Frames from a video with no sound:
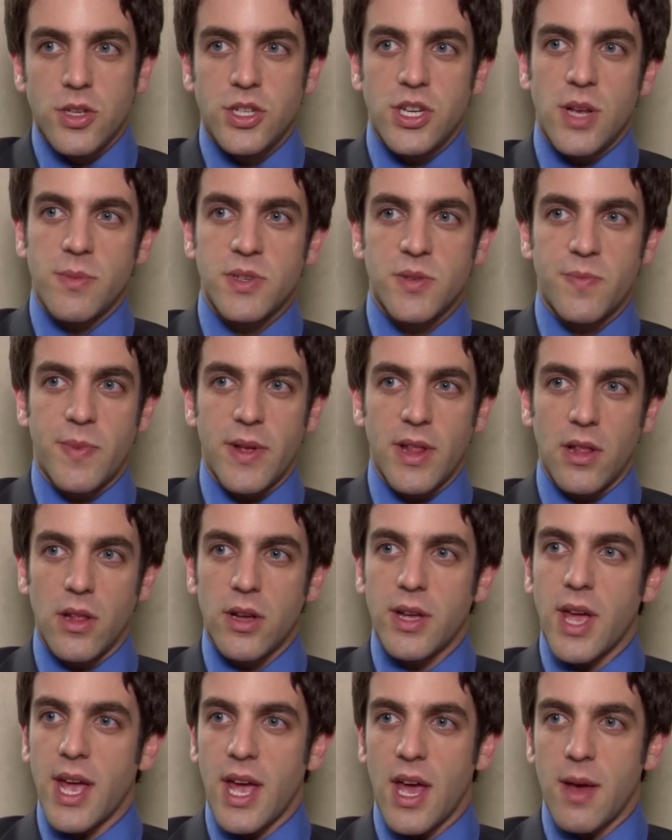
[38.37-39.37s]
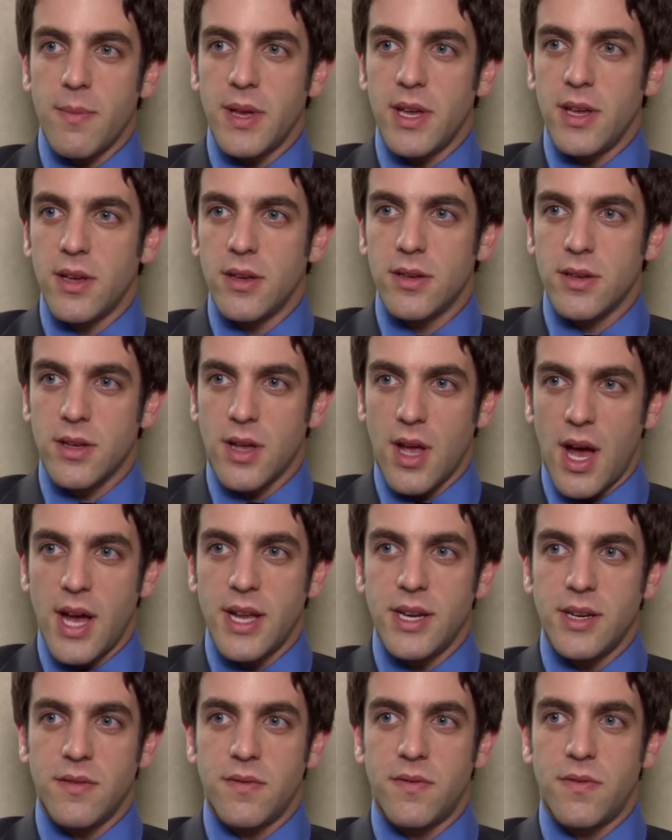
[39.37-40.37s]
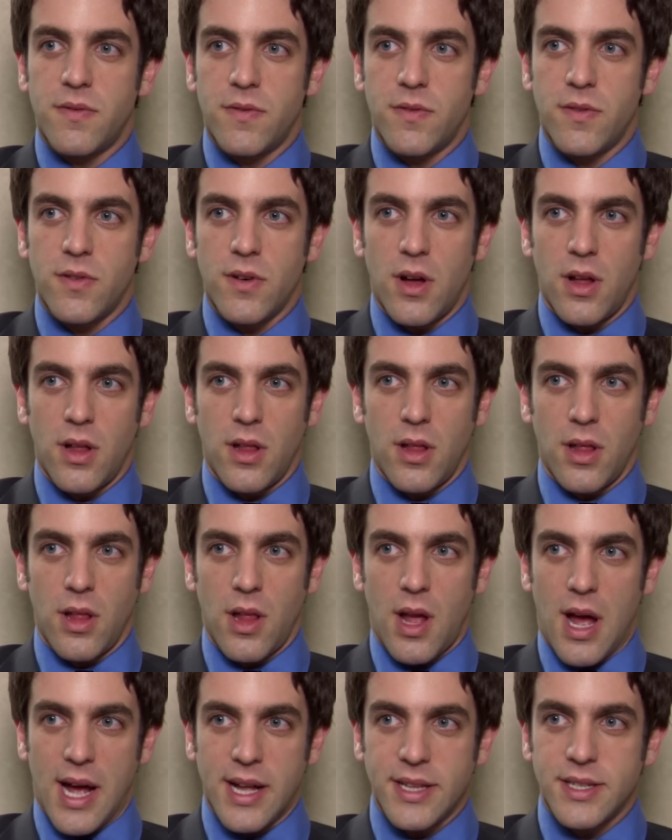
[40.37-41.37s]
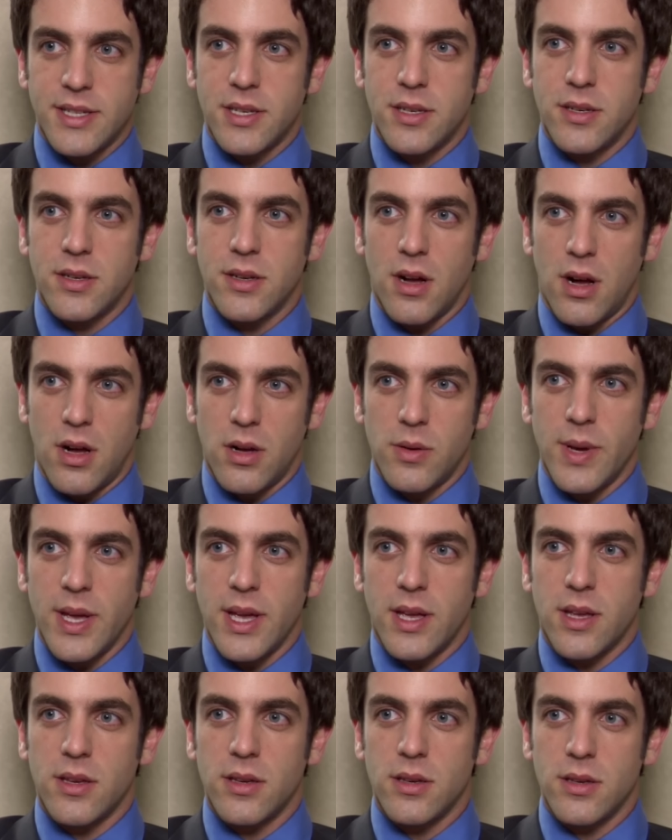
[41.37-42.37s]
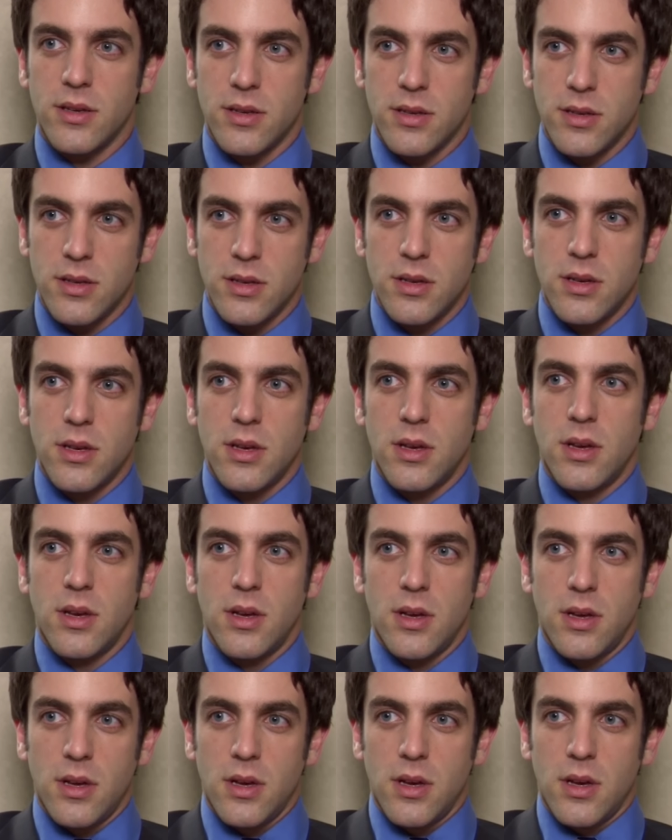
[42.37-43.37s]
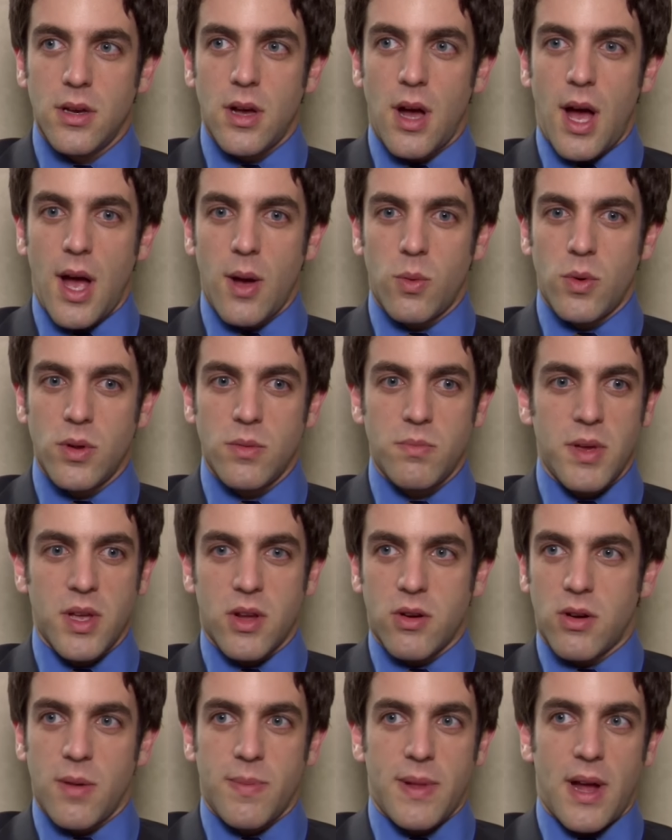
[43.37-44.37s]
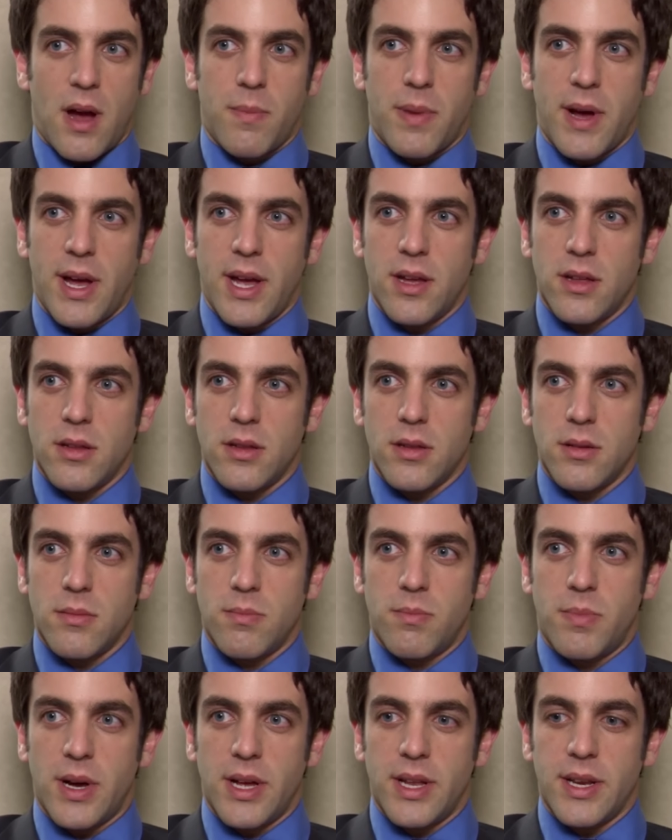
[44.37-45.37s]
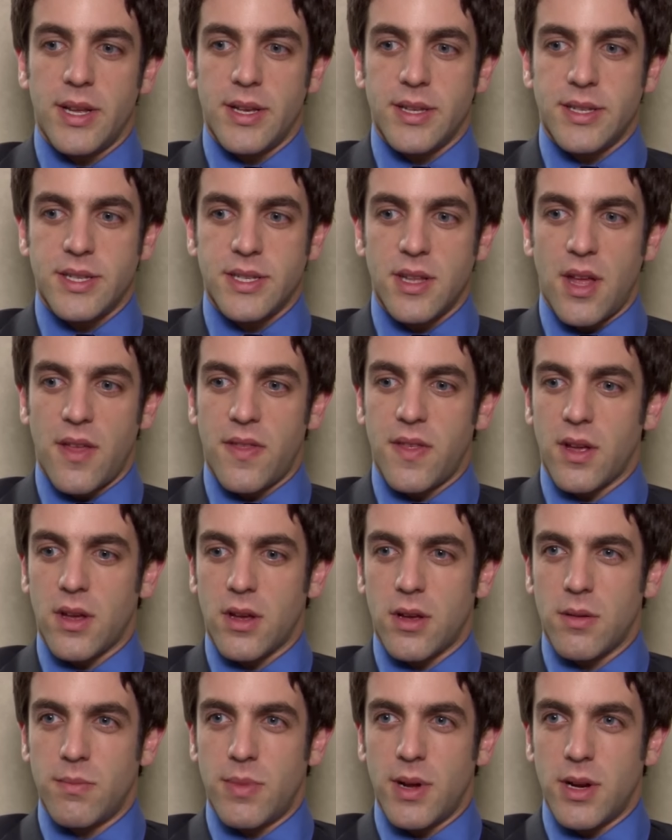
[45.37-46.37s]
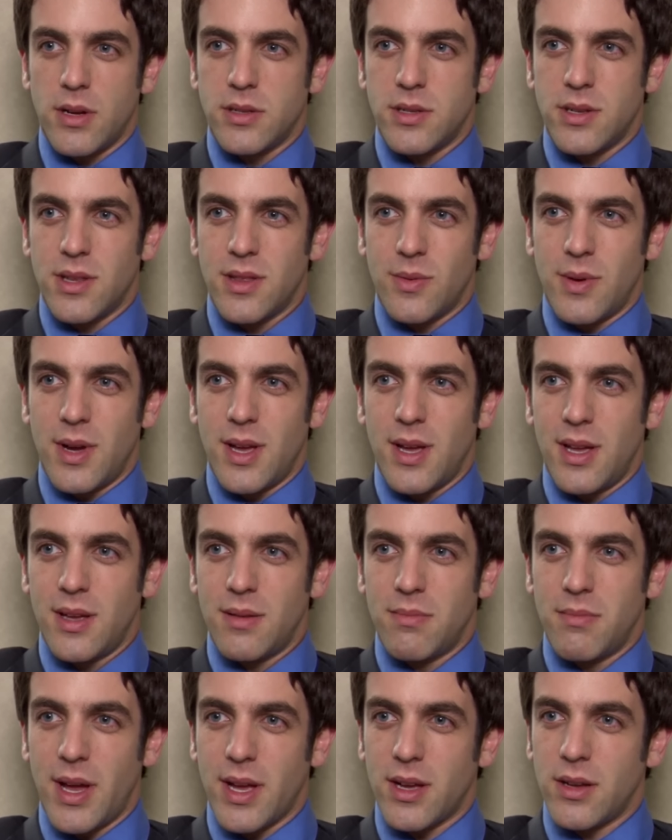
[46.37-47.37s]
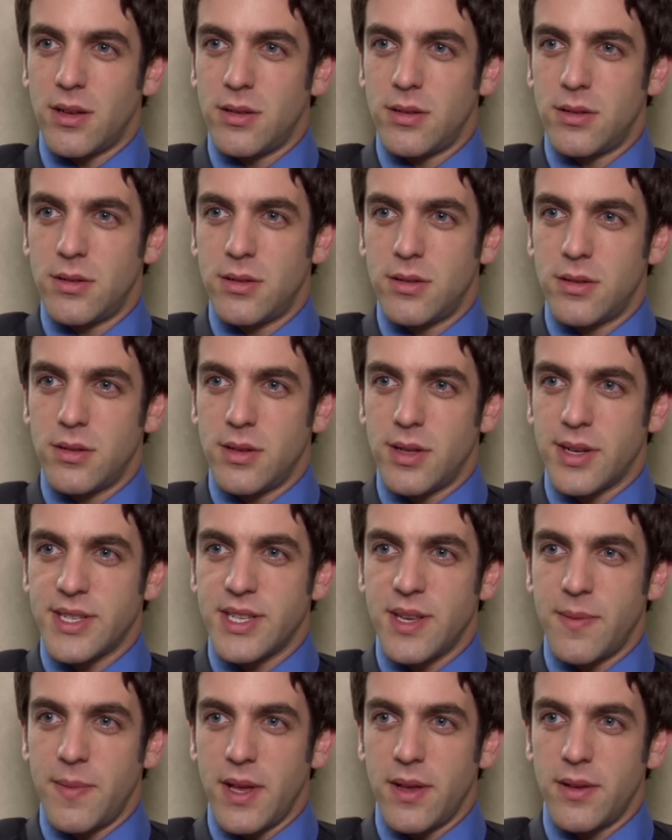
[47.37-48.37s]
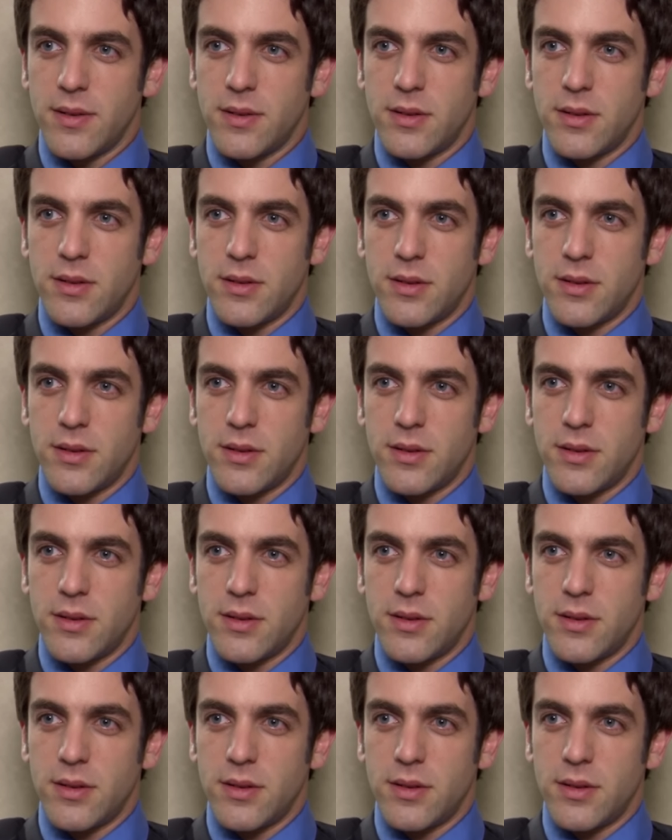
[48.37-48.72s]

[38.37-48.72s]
Jim's been looking at me kind of a lot all week. I would be creeped out by it, but it's nothing compared to the way Michael looks at me.